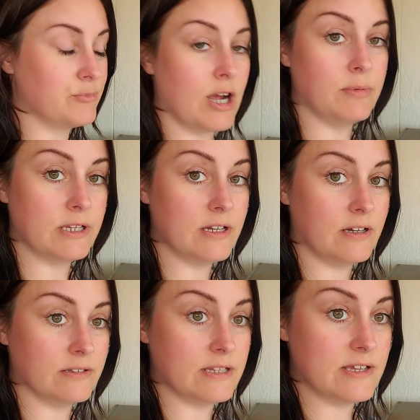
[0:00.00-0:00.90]
probably
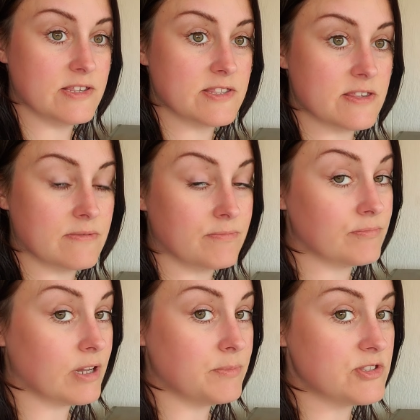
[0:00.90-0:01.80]
on this,
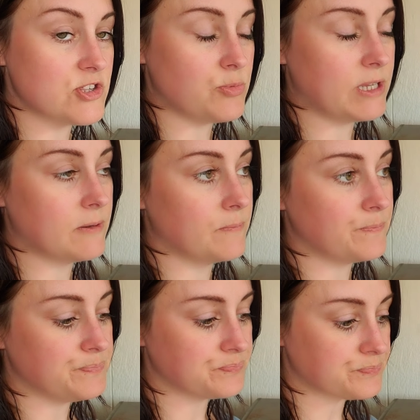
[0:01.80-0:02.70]
I'm assuming.
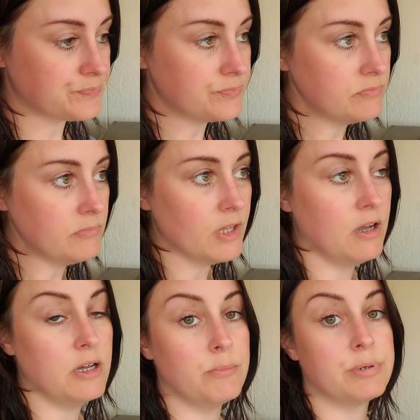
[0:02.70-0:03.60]

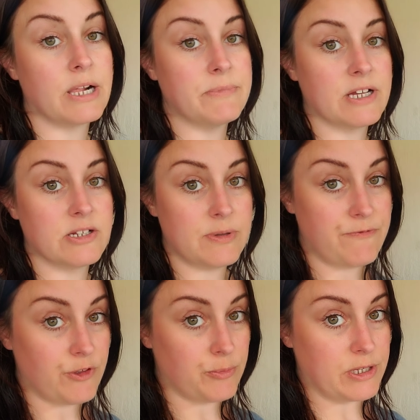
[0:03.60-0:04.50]
Um, but I'm not going to be
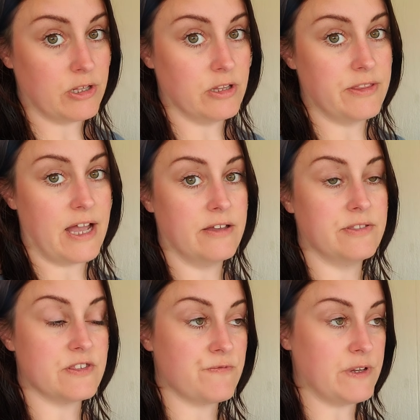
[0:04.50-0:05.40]
filming all of that.
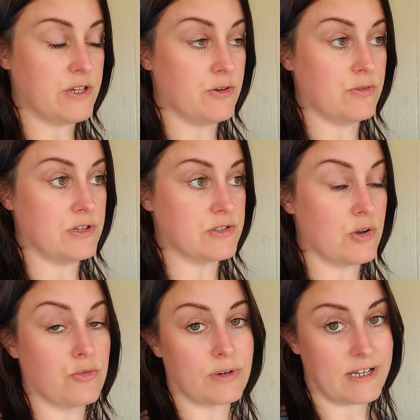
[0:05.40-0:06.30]
This video is
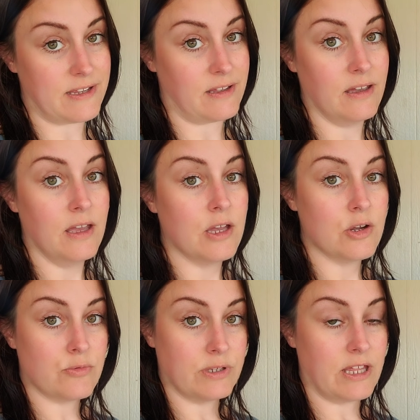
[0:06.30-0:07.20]
already
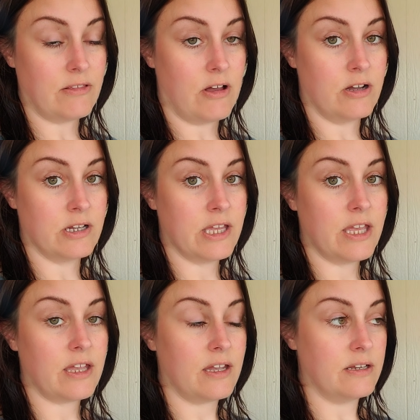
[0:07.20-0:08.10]
really long
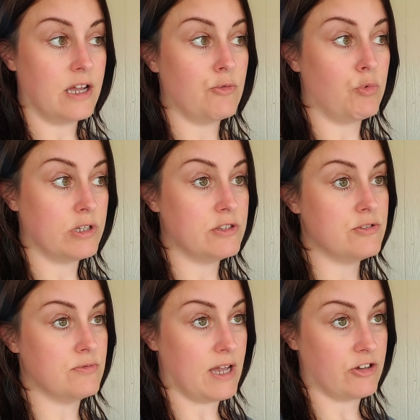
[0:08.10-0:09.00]
and I want
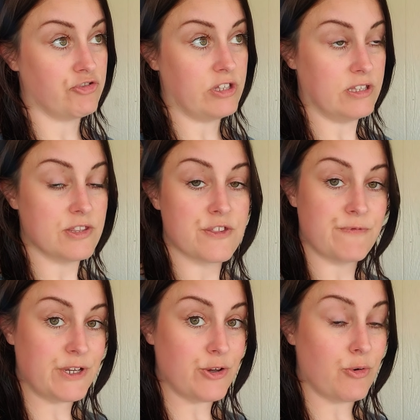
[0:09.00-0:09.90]
to actually get this
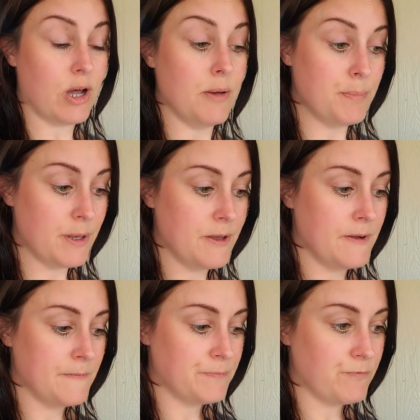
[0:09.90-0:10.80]
video up
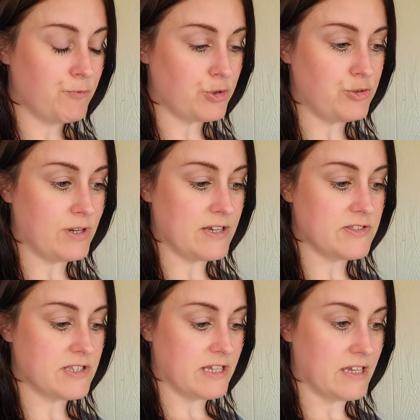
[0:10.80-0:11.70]
for you
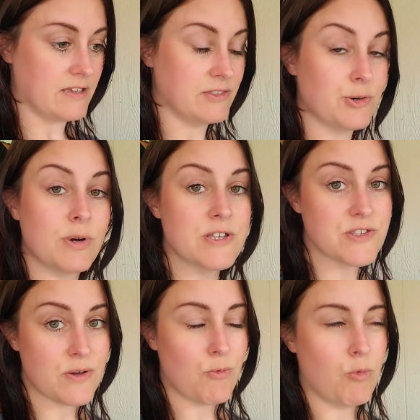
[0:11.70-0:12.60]
guys today. There was
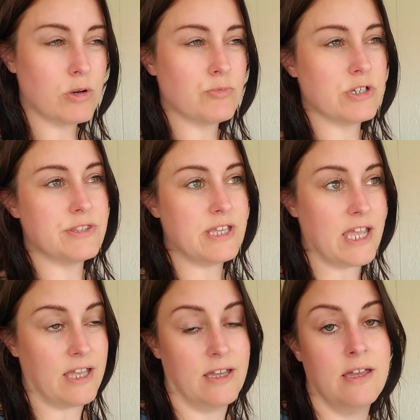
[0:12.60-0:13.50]
one more
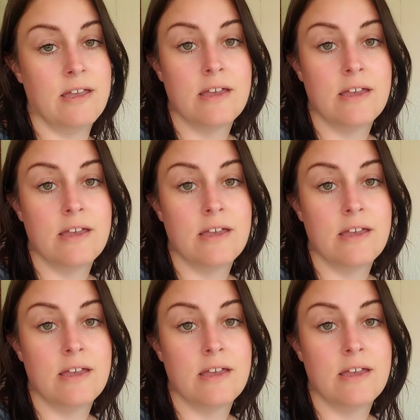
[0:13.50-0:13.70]
thing